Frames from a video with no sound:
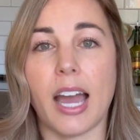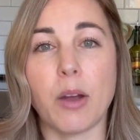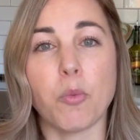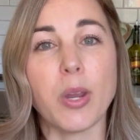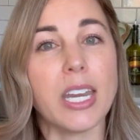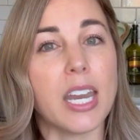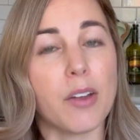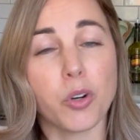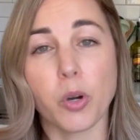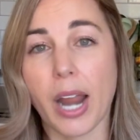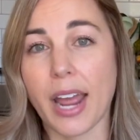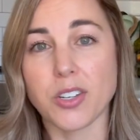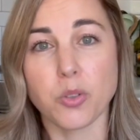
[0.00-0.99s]
we
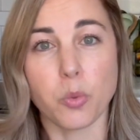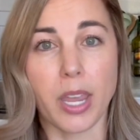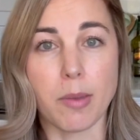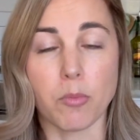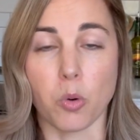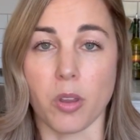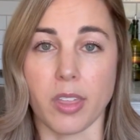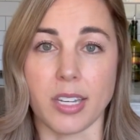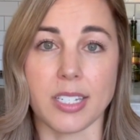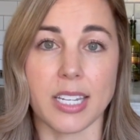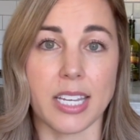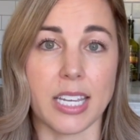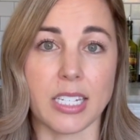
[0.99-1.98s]
never had to wait more than
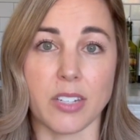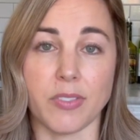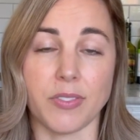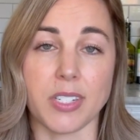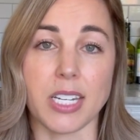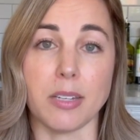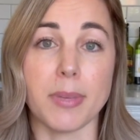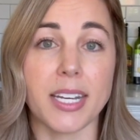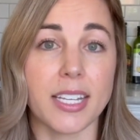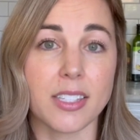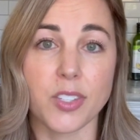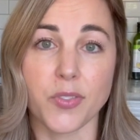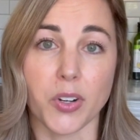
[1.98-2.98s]
10 to 15
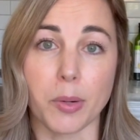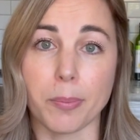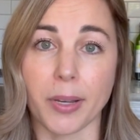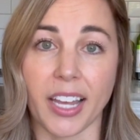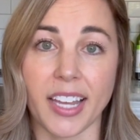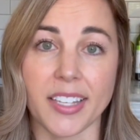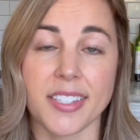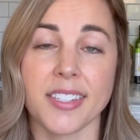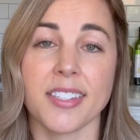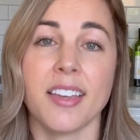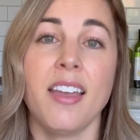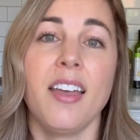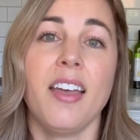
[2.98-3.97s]
minutes for a bus.